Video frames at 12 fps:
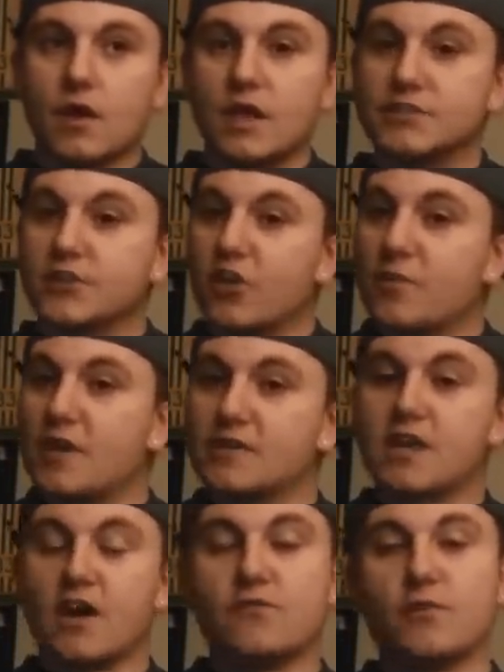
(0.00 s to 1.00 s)
It's going to be a
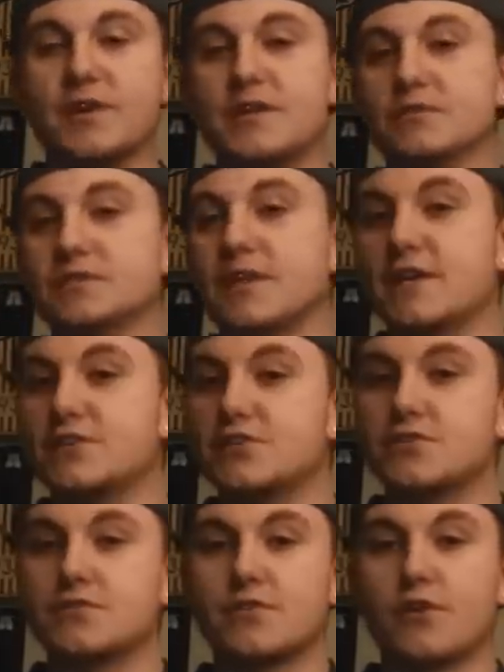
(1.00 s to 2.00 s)
tough one, Eagles
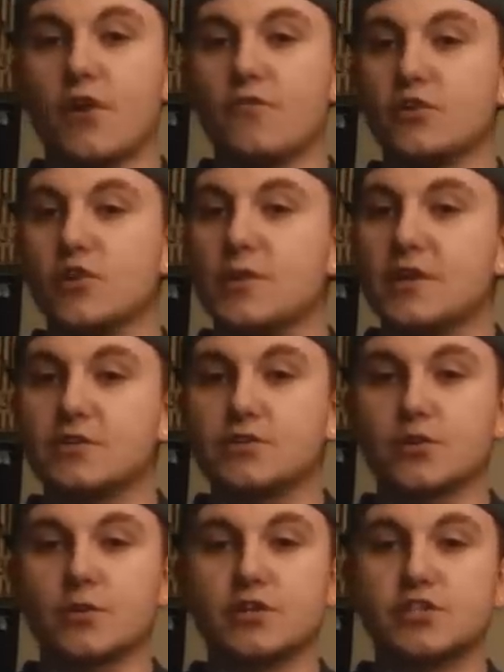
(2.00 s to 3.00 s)
Nation. Hopefully we can
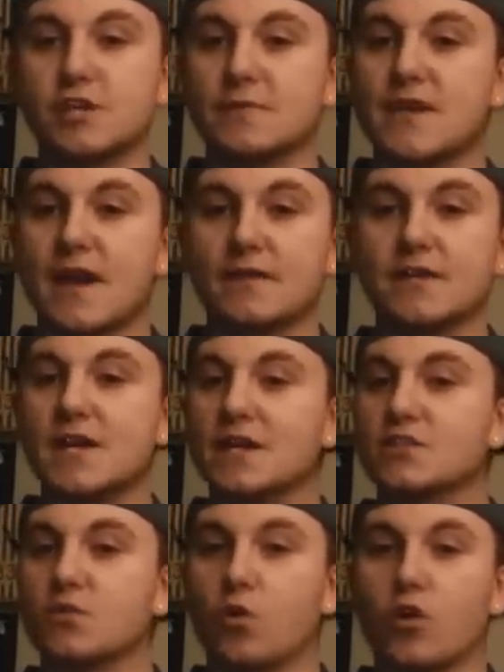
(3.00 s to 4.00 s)
do it. Chip Kelly,
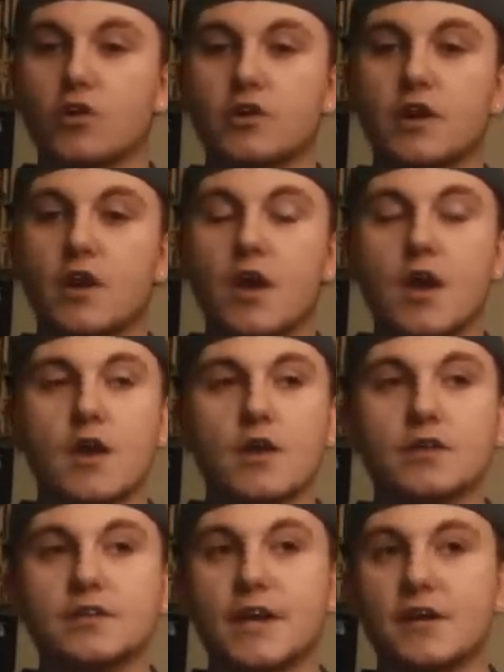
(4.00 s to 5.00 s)
get to work.
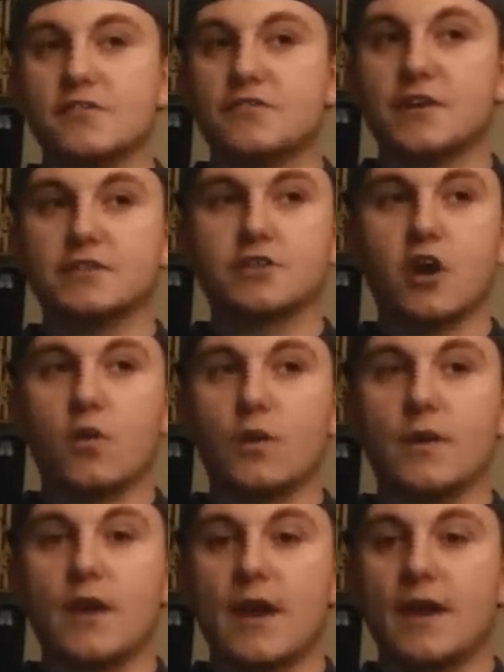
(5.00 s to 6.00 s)
Get your things
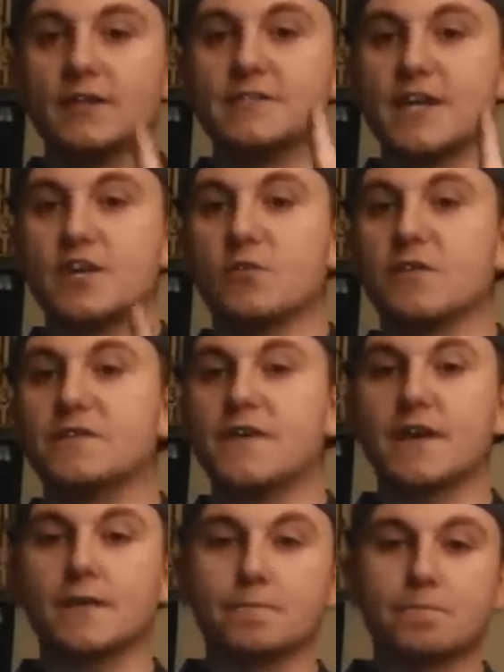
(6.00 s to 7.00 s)
going. And I'll tell you one
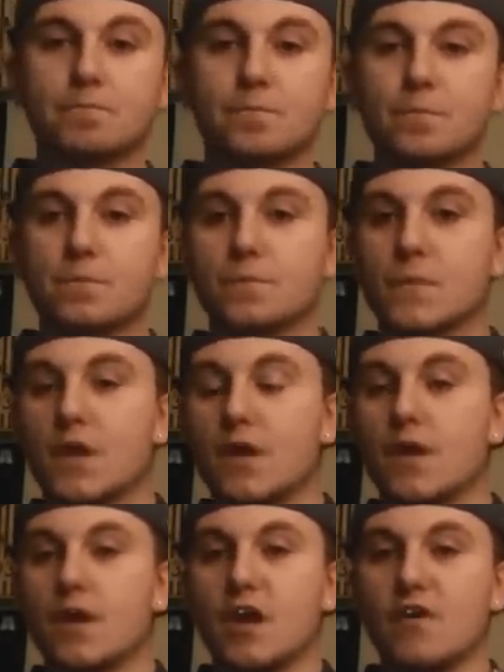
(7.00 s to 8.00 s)
thing.
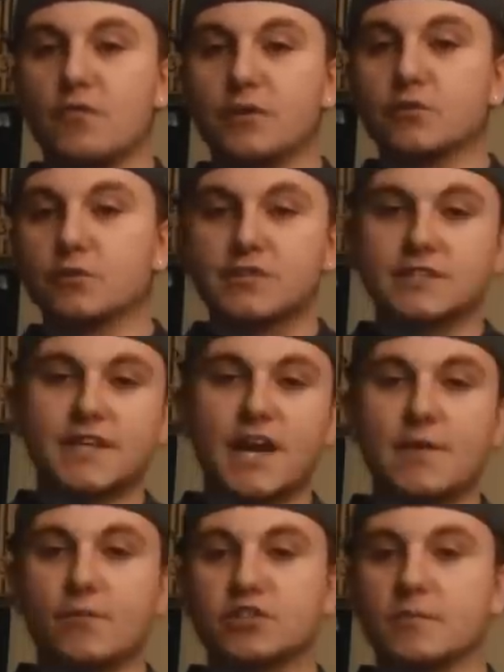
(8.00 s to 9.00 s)
If we lose this
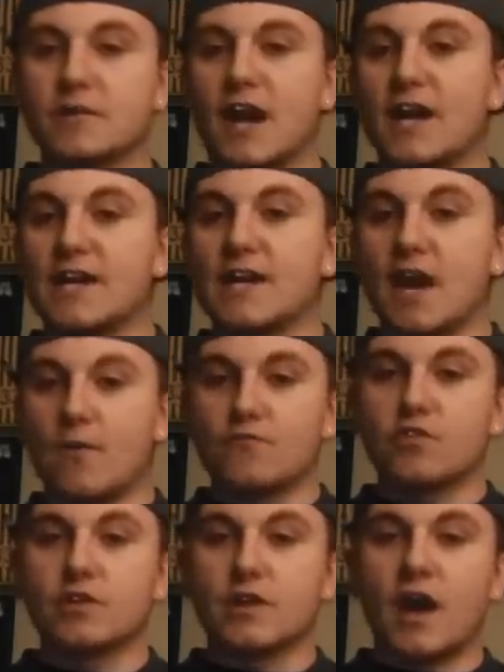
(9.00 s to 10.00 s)
game, which I
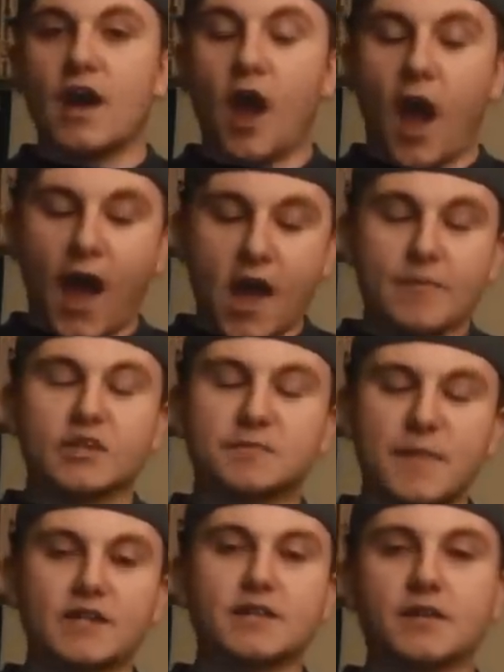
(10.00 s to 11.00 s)
am
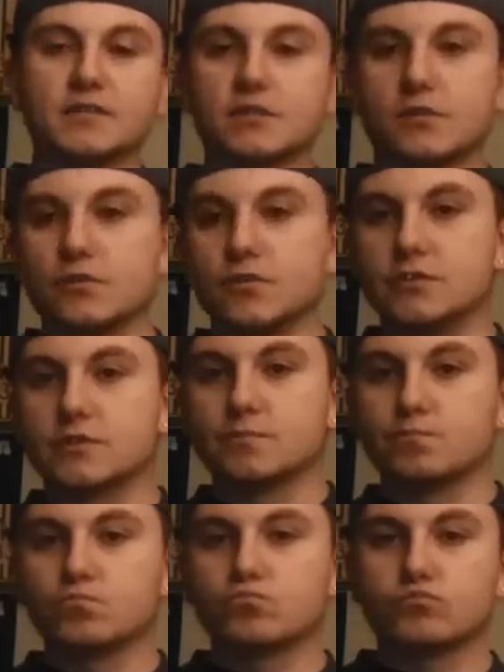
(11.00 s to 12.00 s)
expecting us to lose.
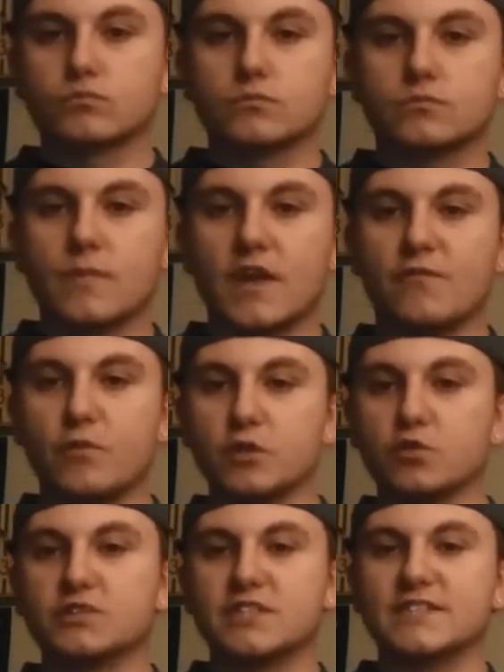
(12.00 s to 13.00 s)
If we
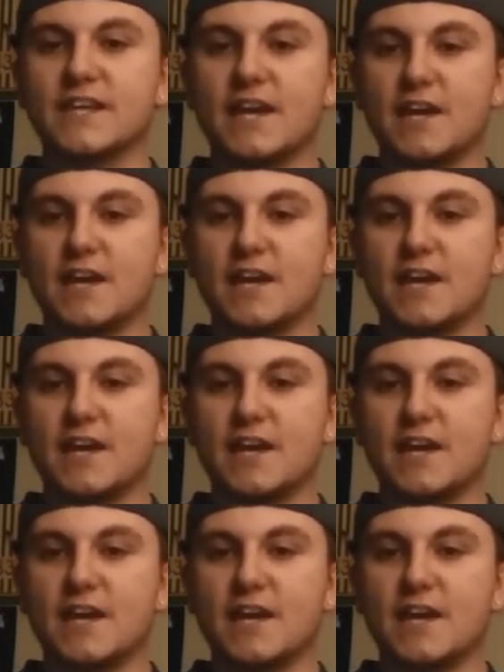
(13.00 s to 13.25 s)
lose this